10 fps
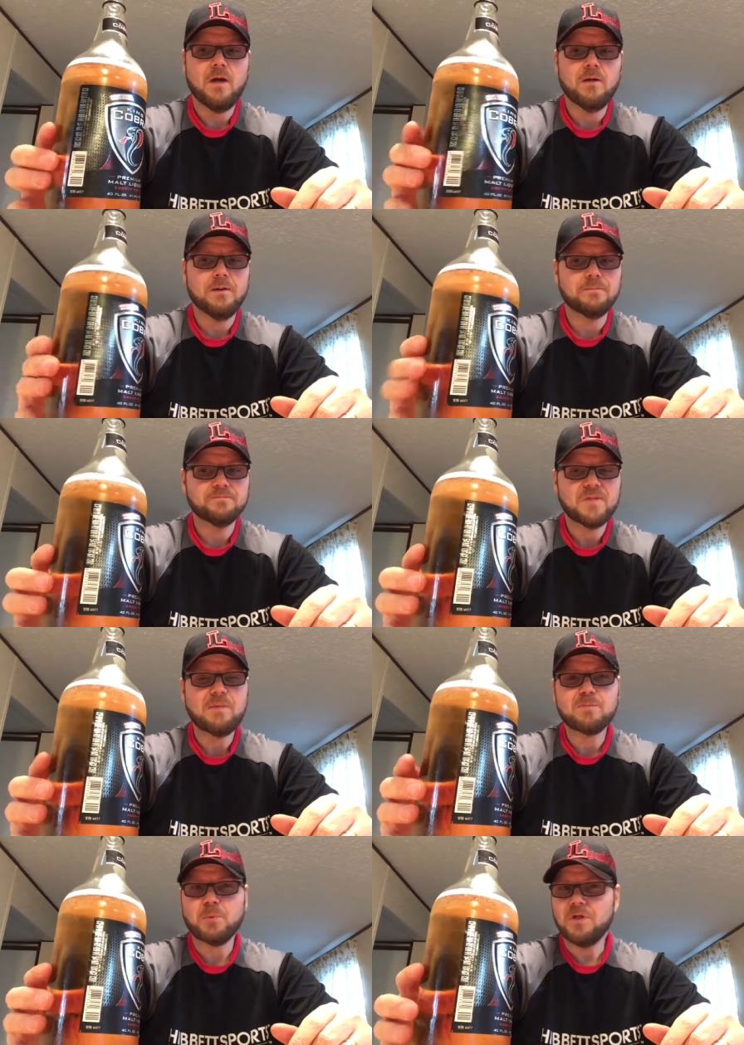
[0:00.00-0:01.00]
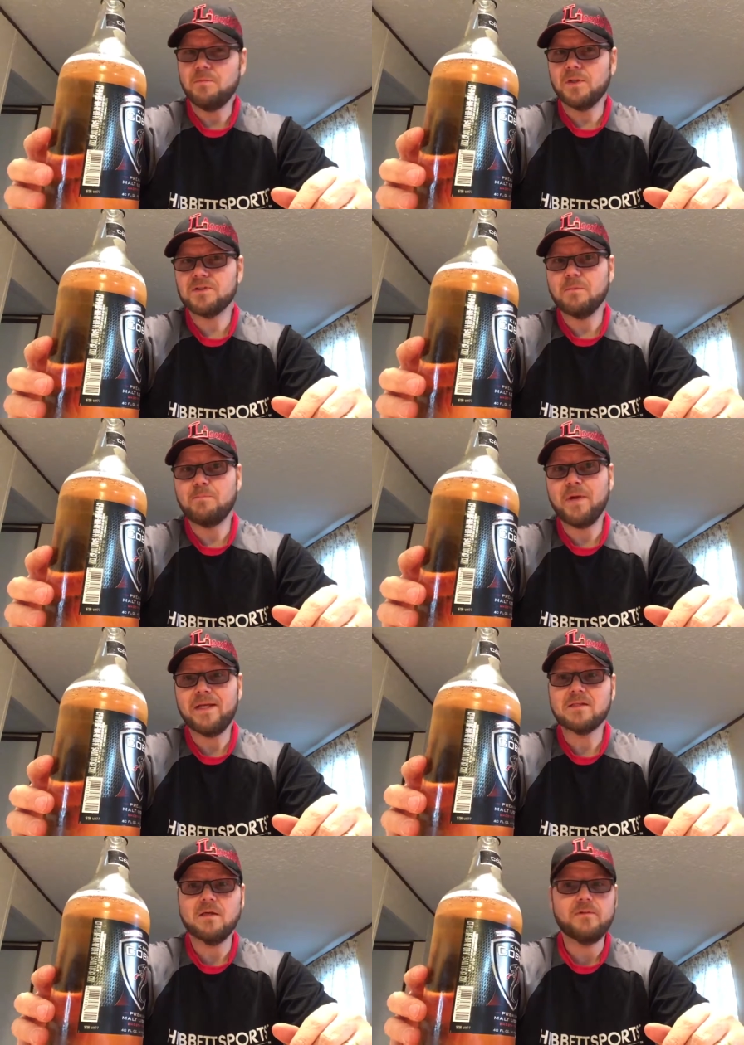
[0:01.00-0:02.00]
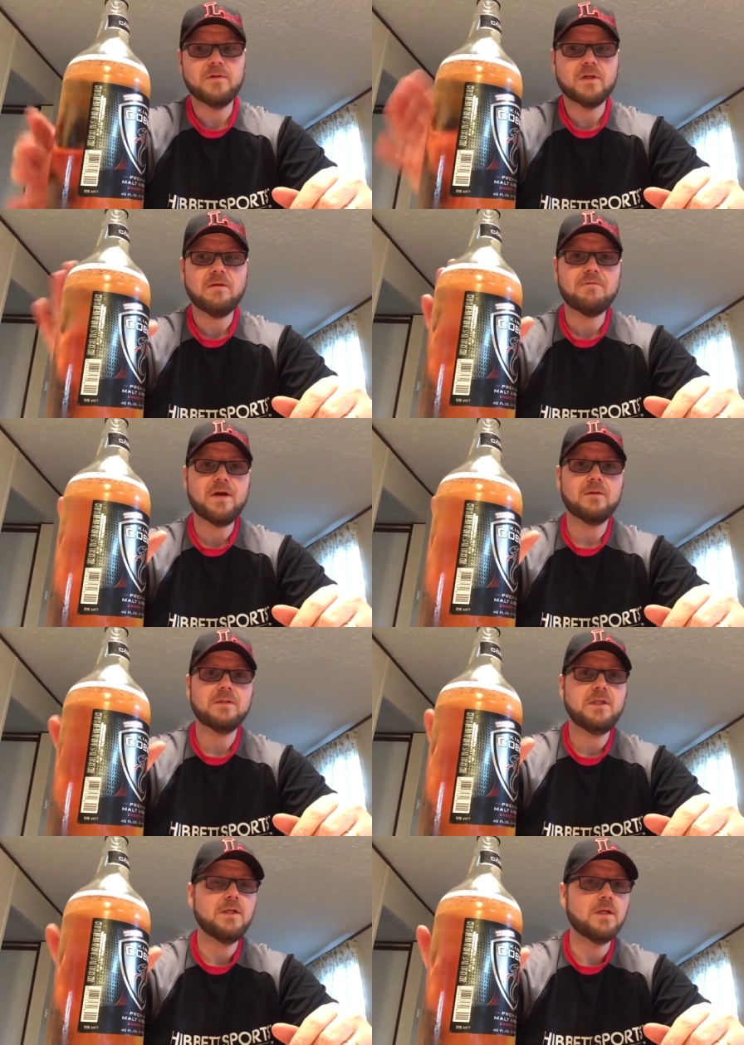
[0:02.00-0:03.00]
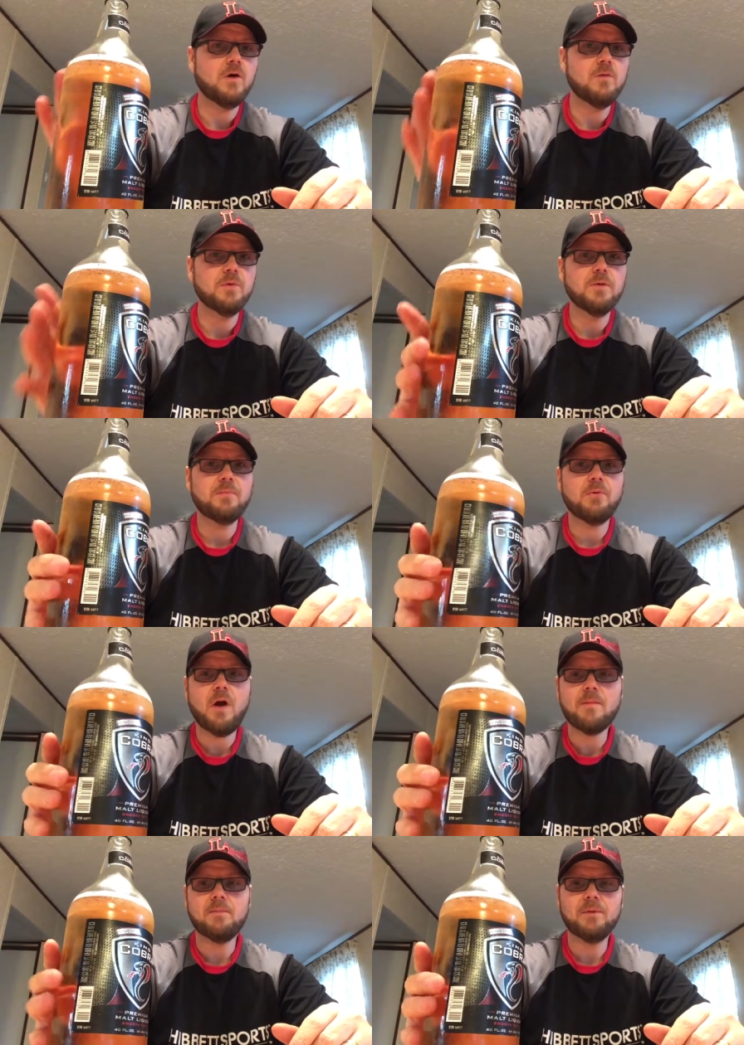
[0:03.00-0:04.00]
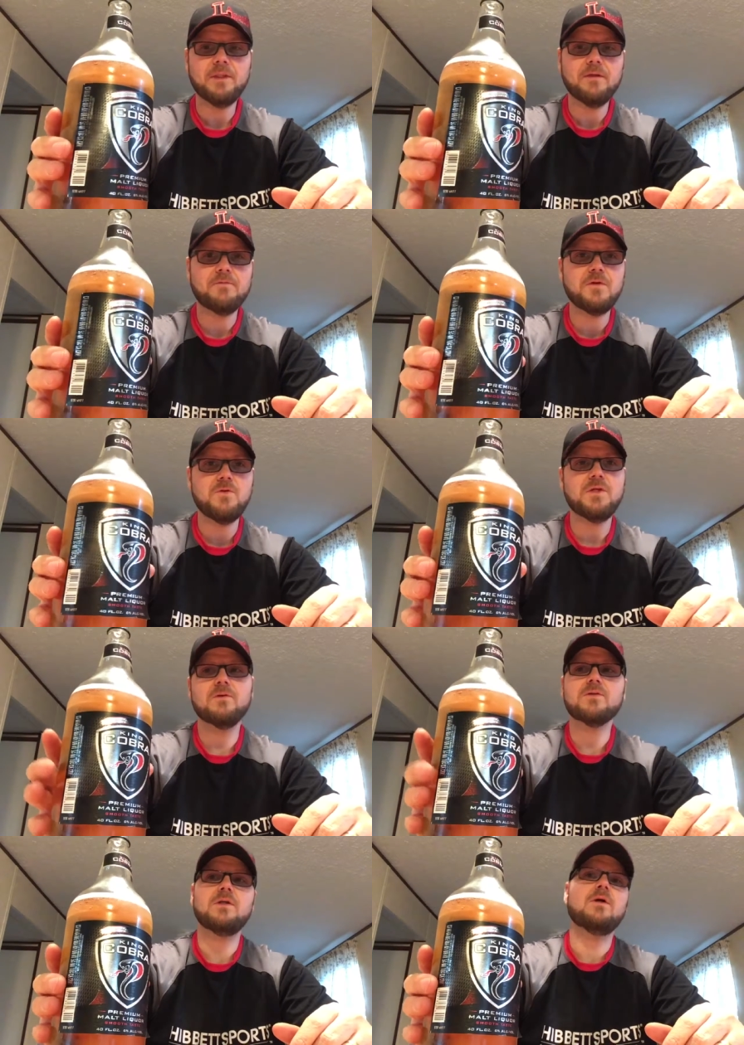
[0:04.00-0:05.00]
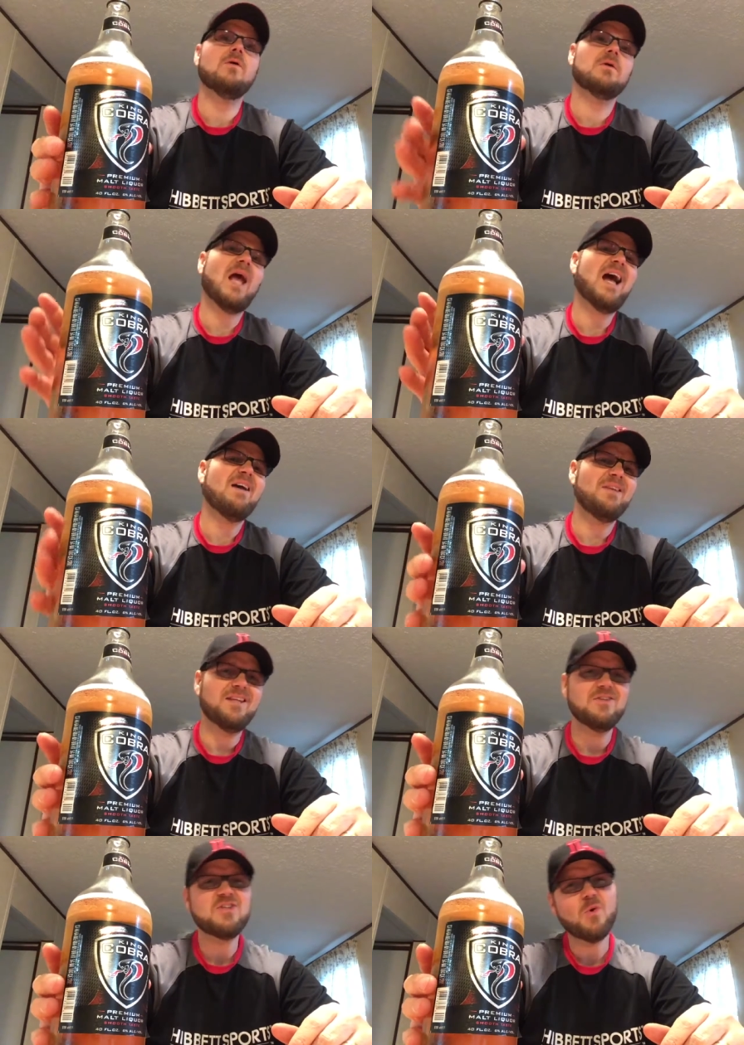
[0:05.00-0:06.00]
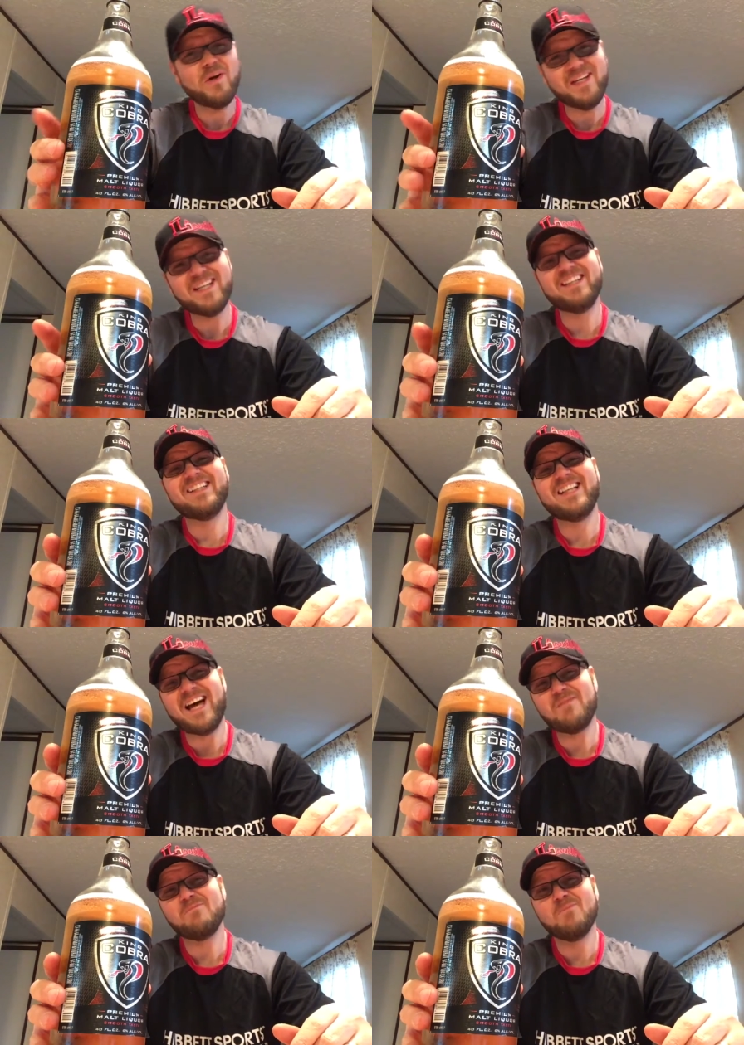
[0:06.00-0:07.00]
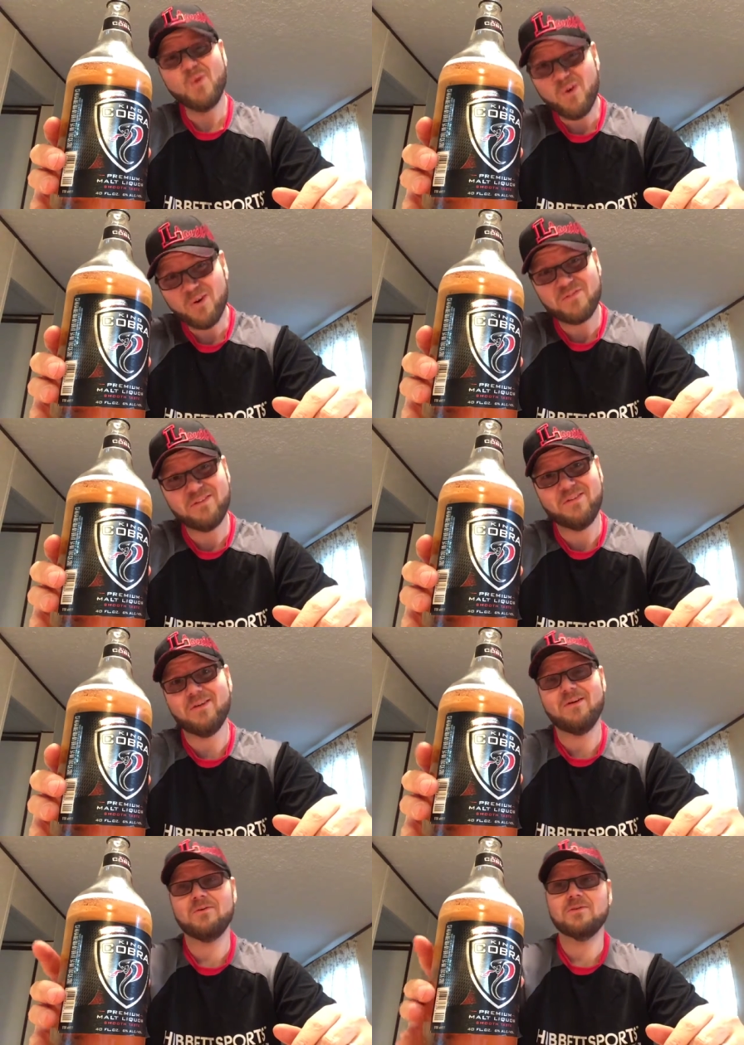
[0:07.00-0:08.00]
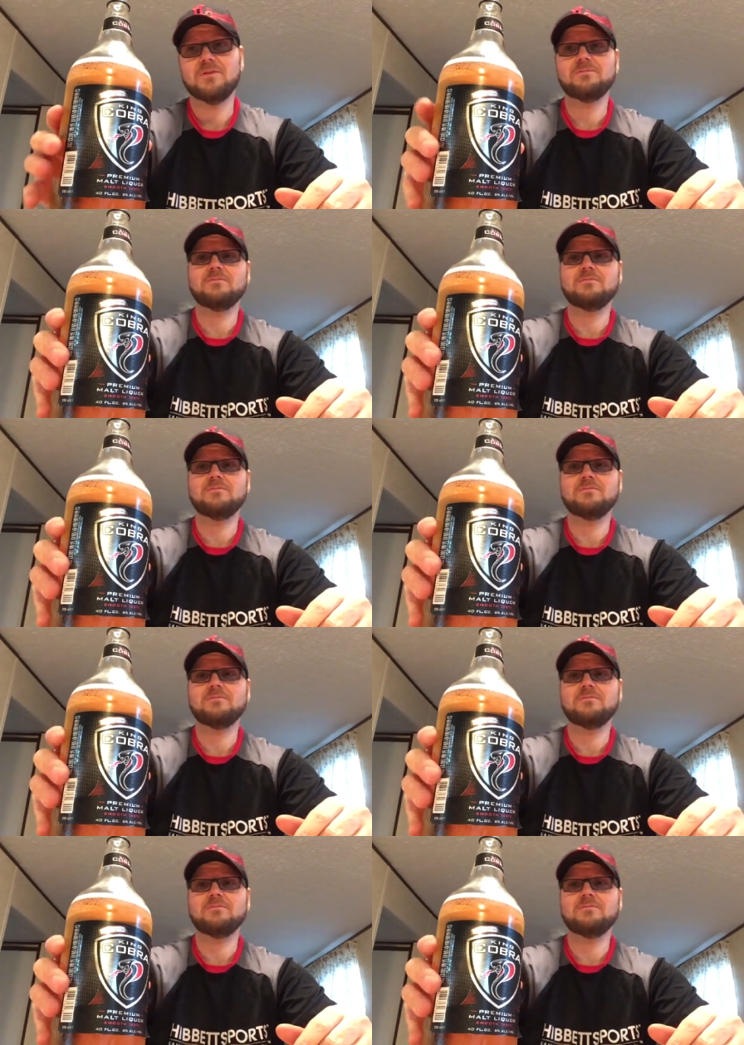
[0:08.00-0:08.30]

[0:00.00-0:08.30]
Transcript: Um, that was pretty much the base of it. And then I found King Cobra probably a few years ago, and I enjoy it a lot more than those.